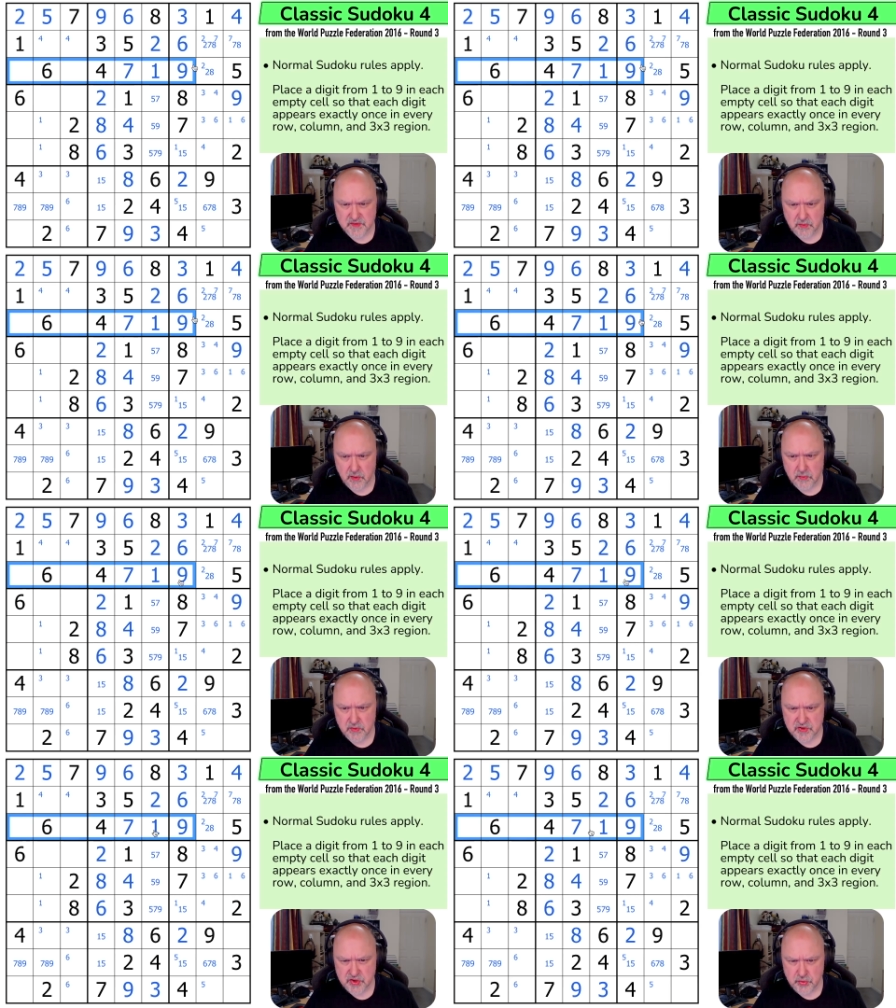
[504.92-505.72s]
row,
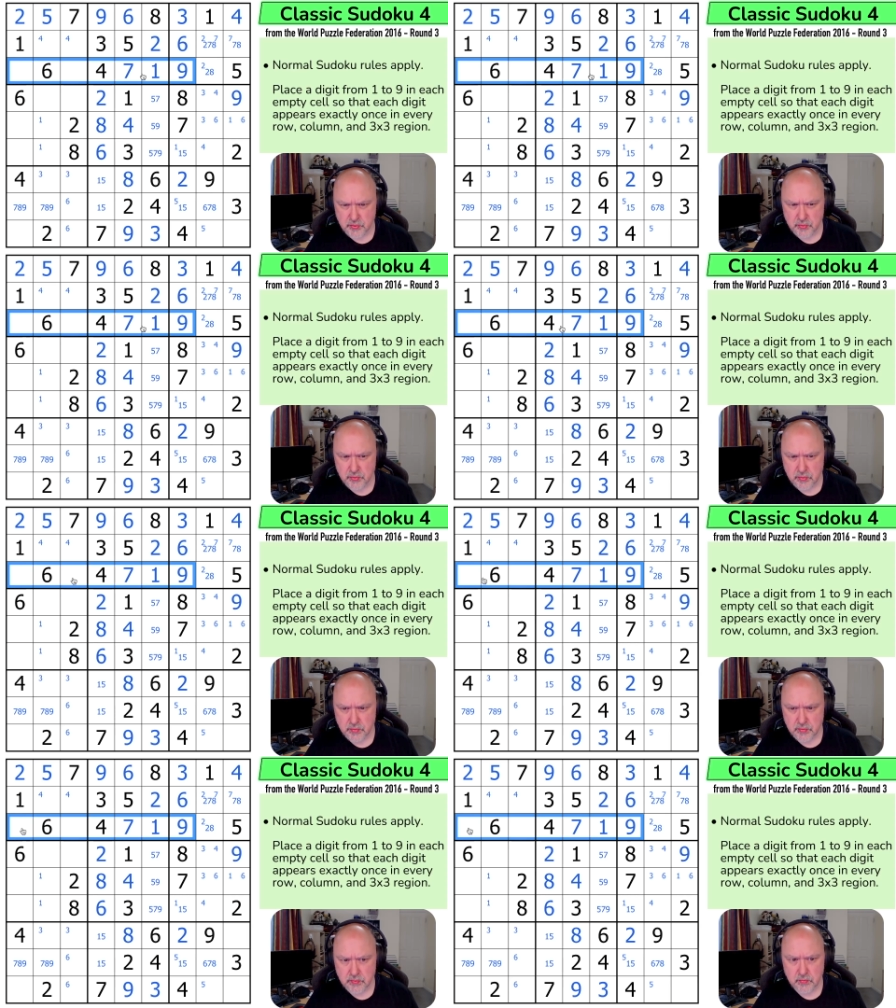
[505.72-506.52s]
2,
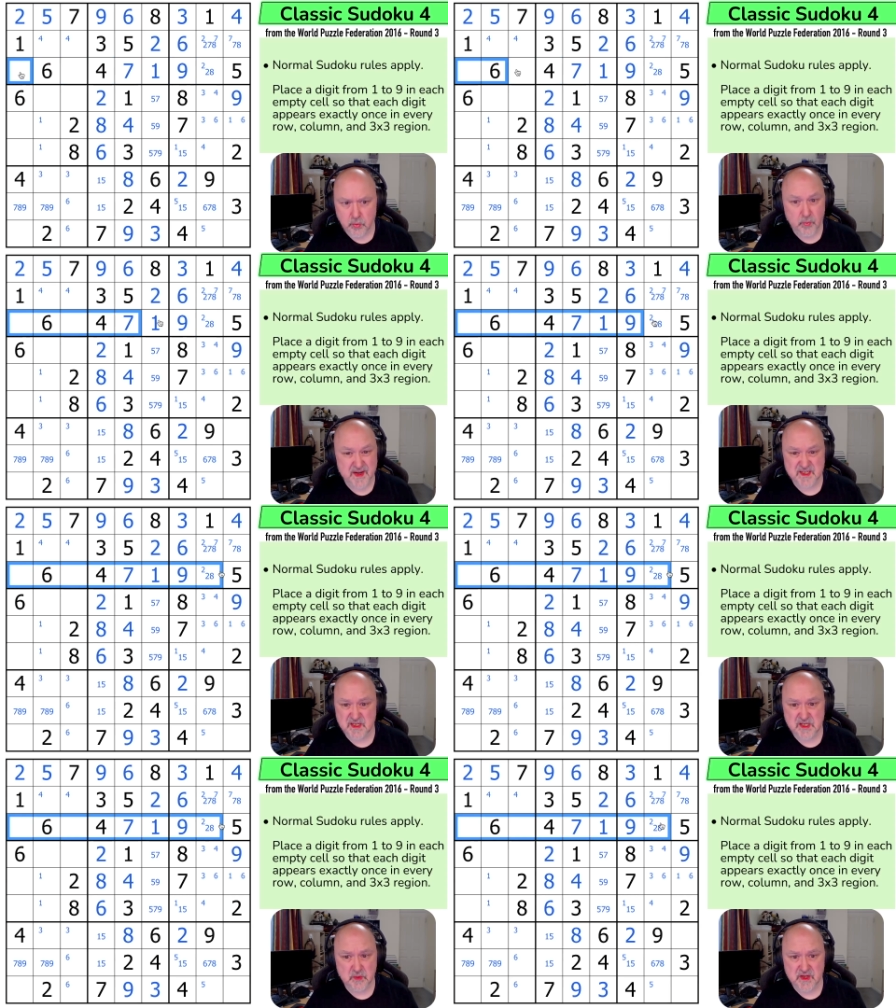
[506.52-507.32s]
well, where's the
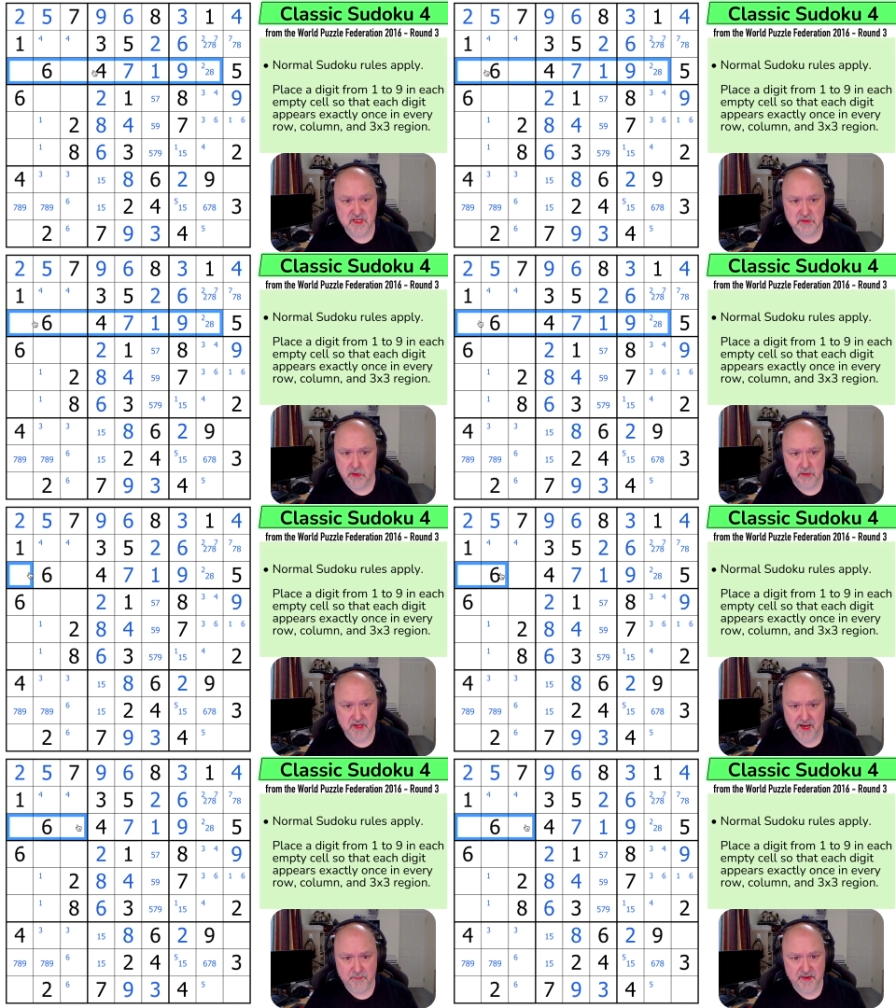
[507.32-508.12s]
2 in this row?
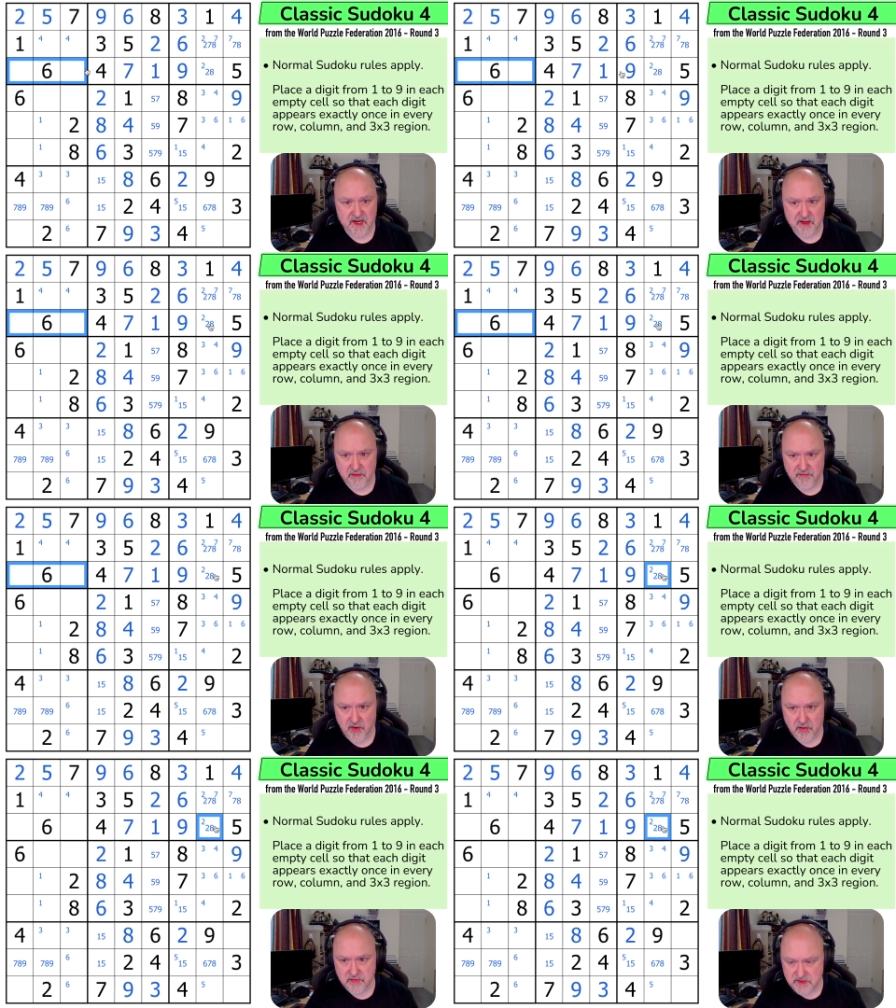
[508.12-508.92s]
Can't be in either of
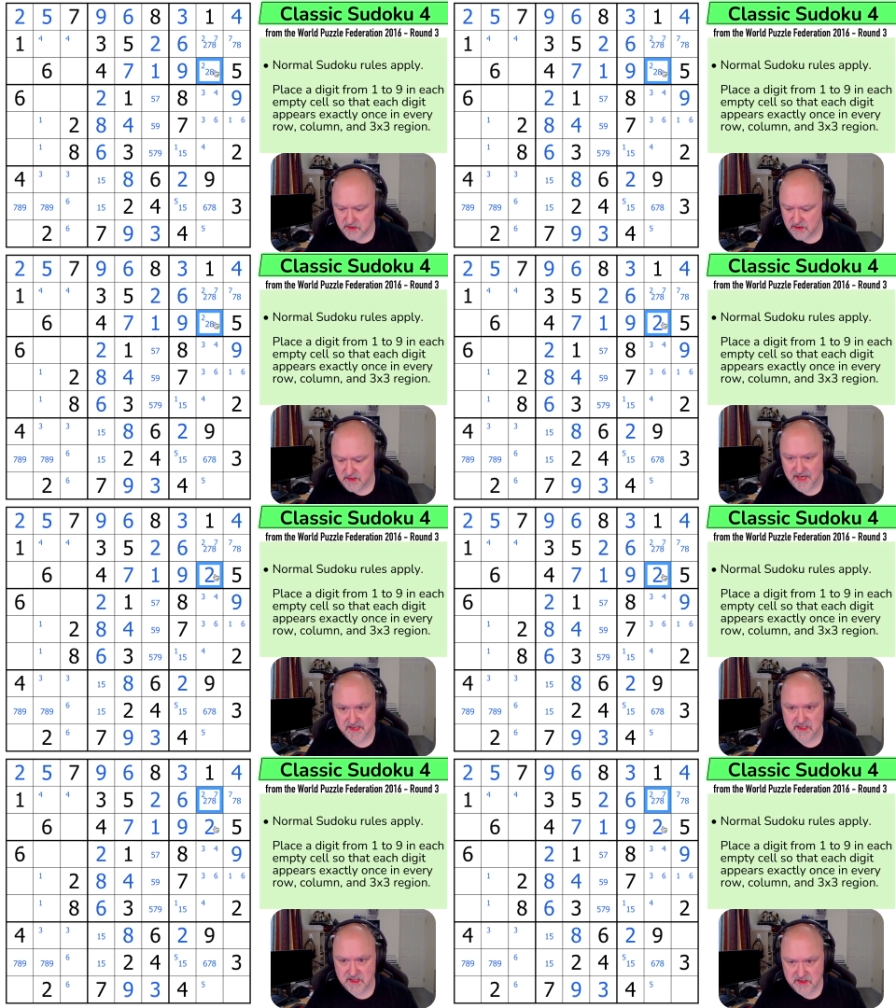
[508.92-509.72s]
those.
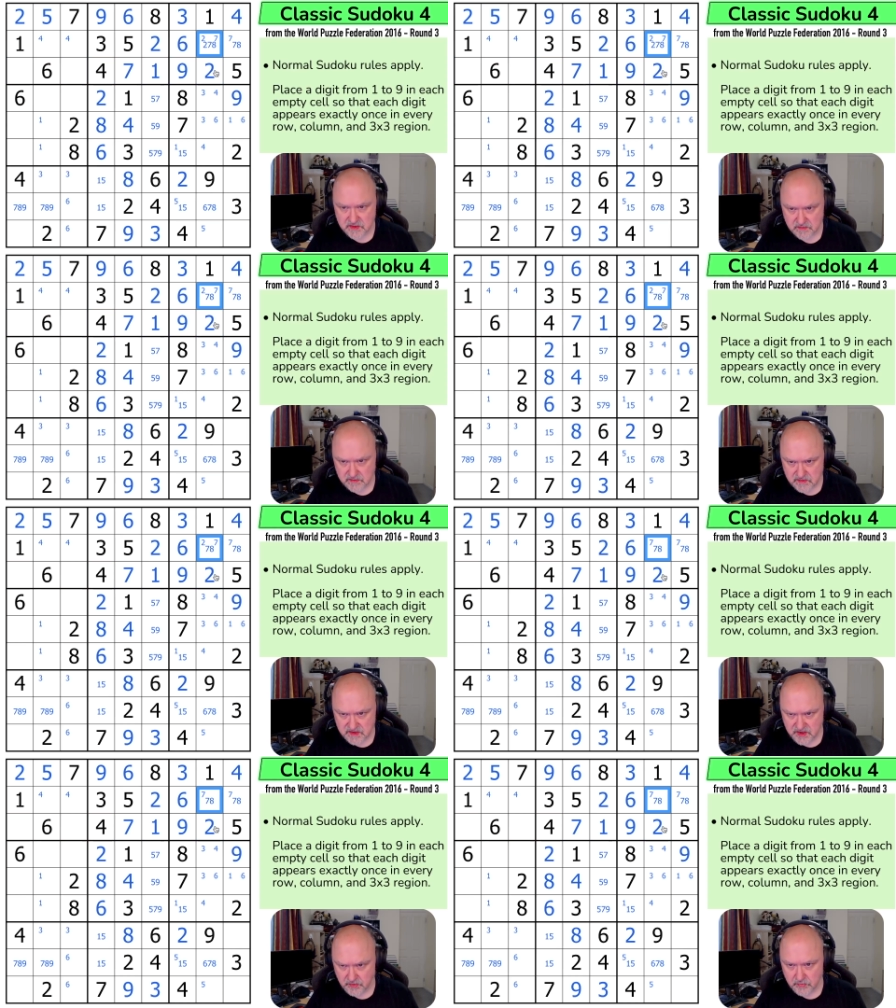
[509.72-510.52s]
That's the
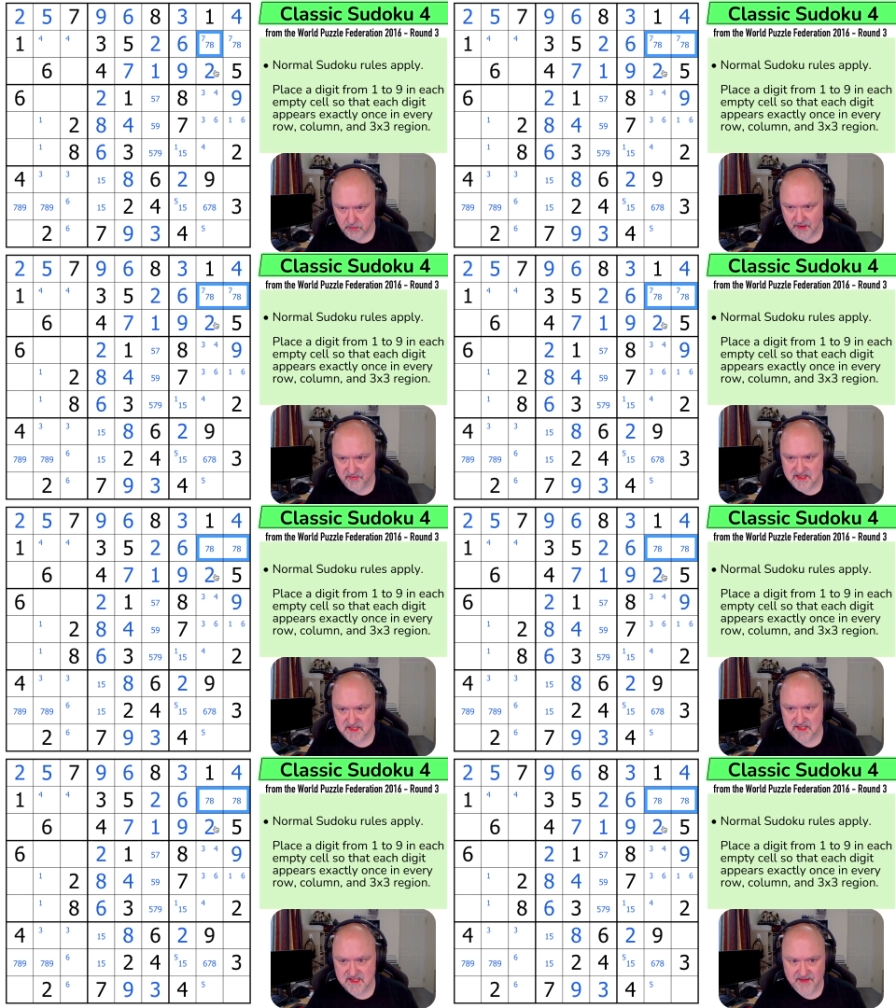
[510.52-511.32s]
2, and this
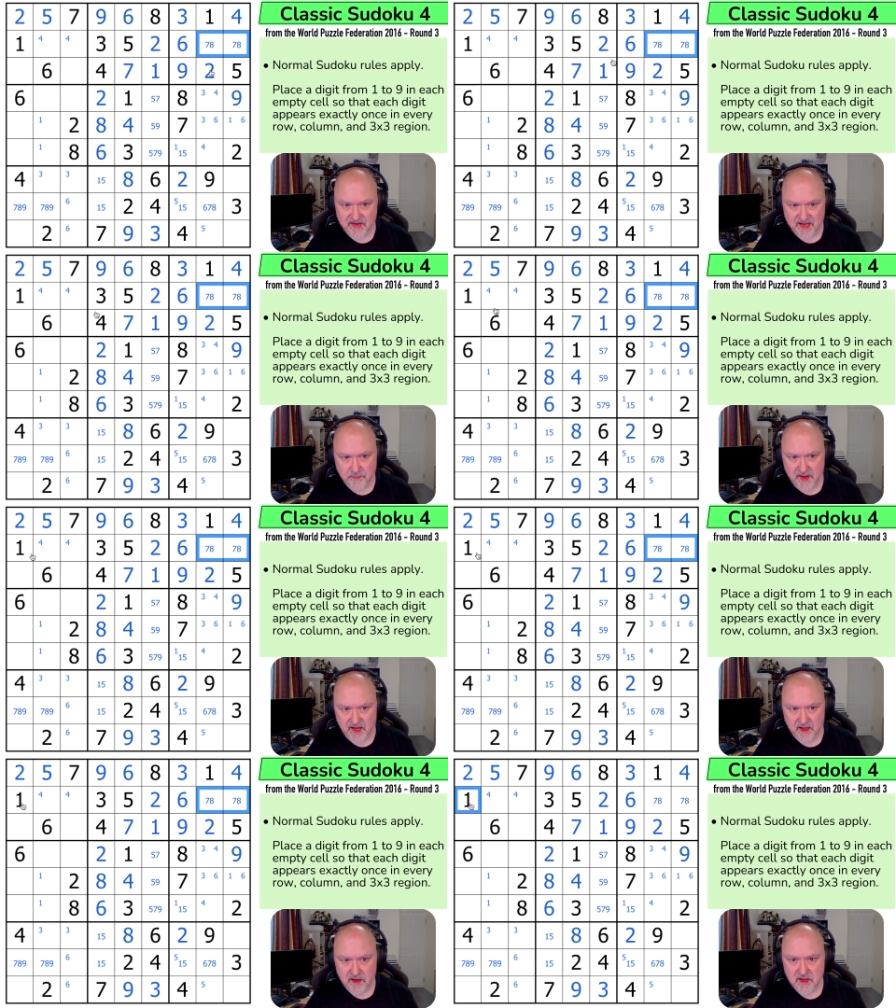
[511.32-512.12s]
is a 7-8 pair.